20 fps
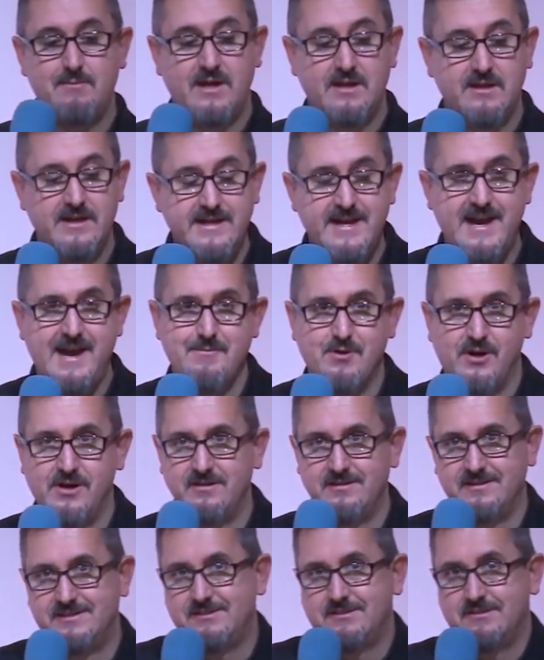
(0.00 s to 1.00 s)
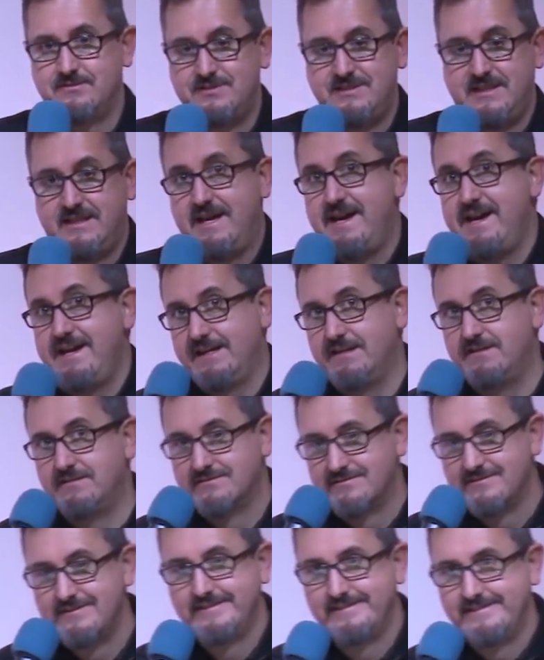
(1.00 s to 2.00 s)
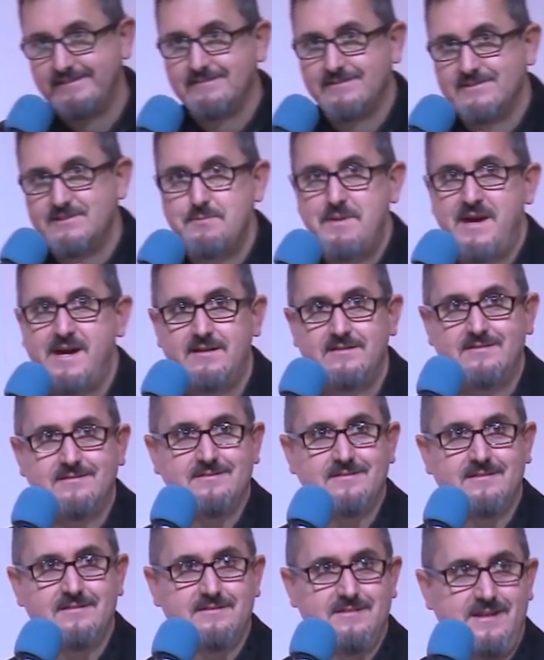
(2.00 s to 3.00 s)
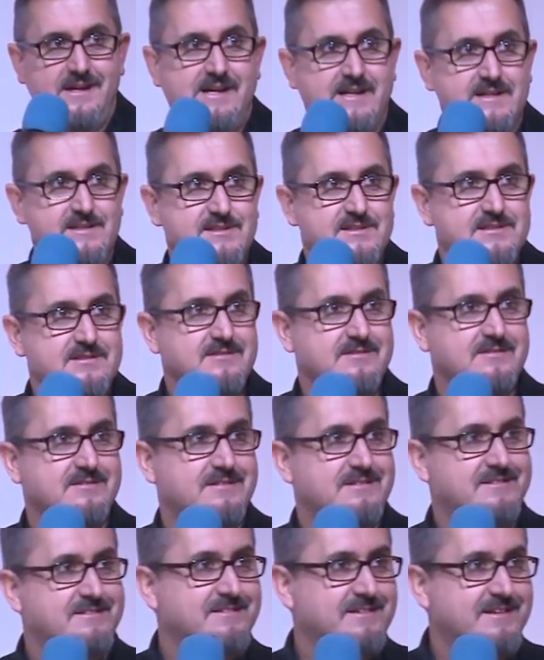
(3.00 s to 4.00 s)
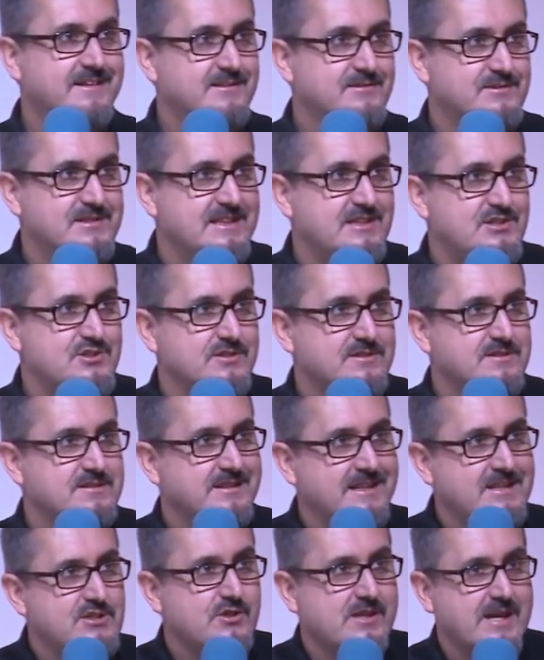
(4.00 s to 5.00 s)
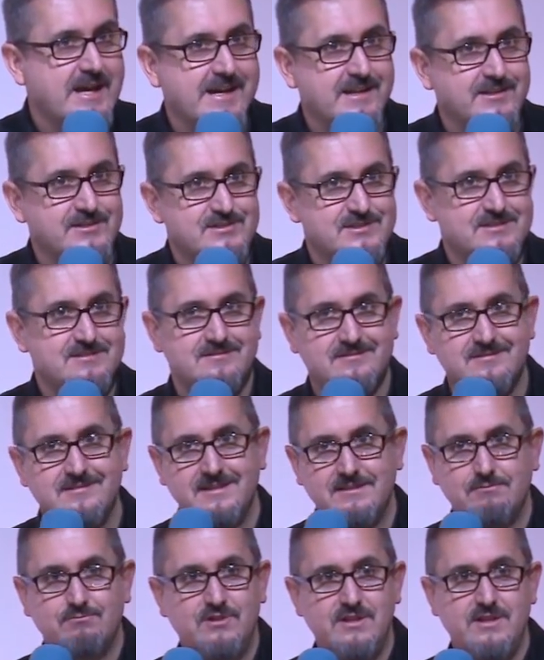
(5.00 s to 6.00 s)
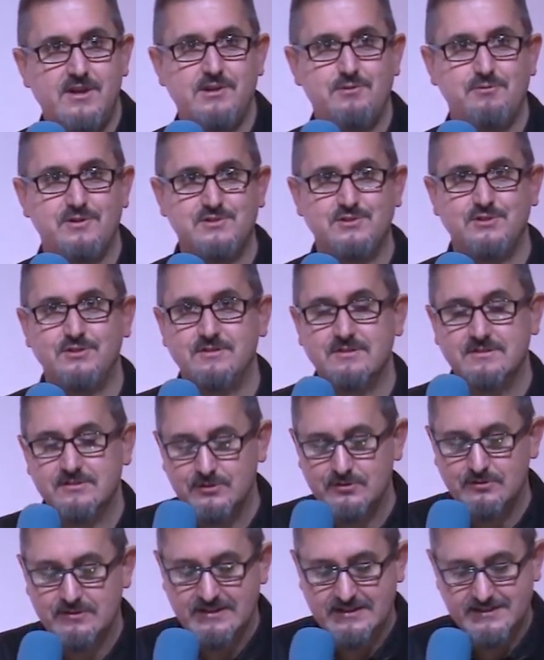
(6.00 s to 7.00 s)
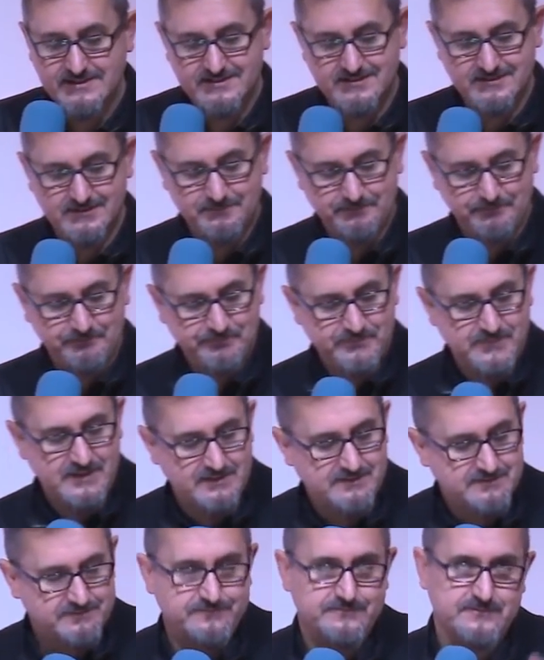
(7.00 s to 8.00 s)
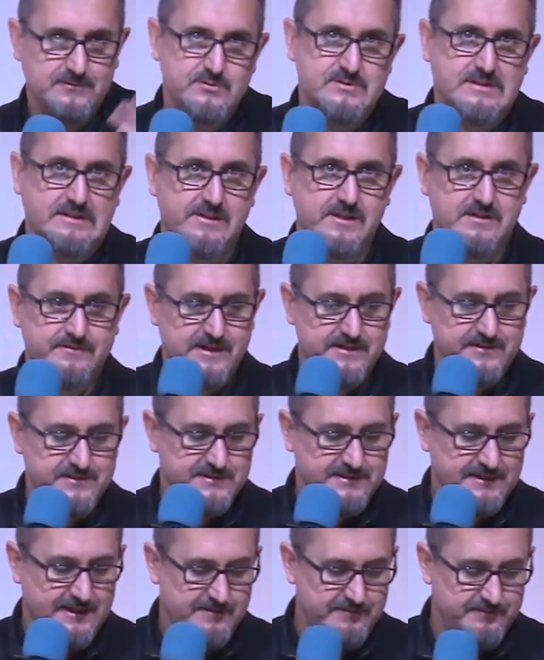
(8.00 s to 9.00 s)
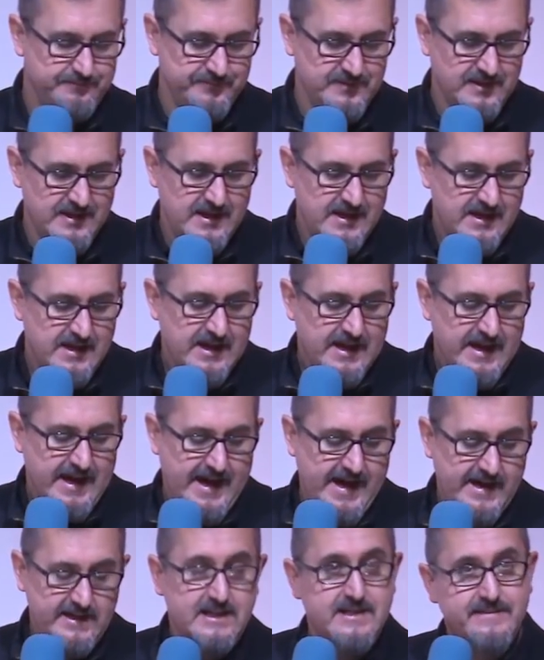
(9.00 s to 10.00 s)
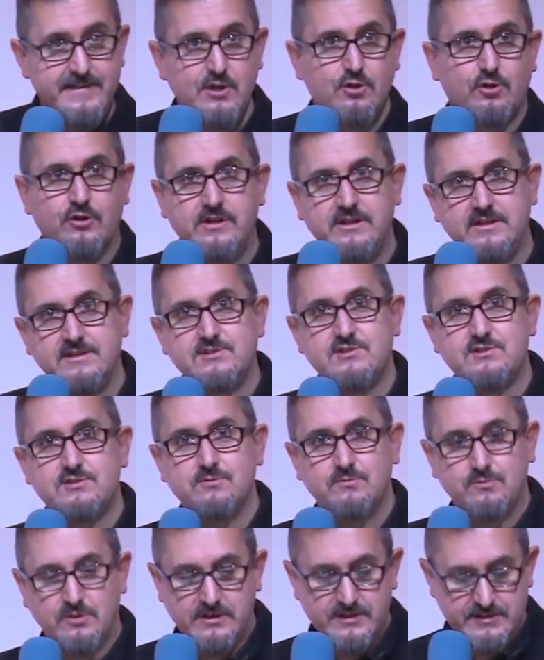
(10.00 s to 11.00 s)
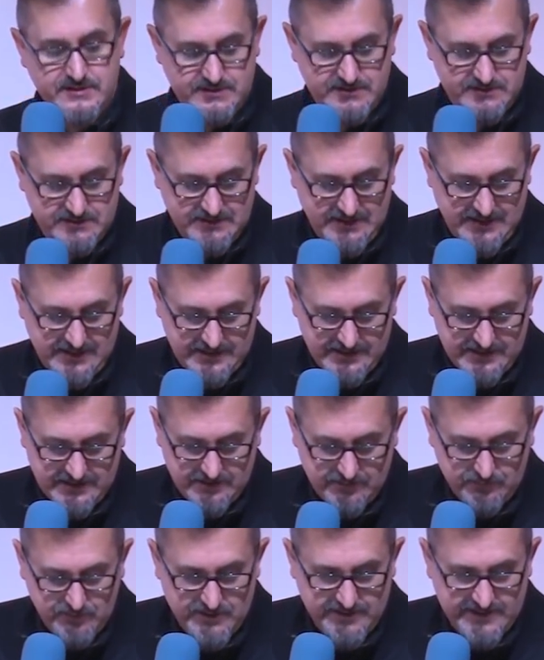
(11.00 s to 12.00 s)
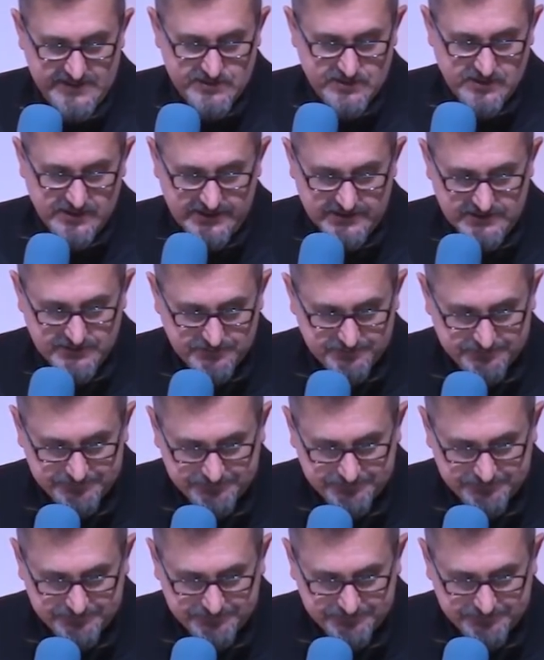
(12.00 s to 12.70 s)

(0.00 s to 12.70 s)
And I came on and sort of said, hey, it's about us and teachers and educators. We're the only ones who can do this. And there was a lot of other stuff. And in the audience was, uh, were these guys.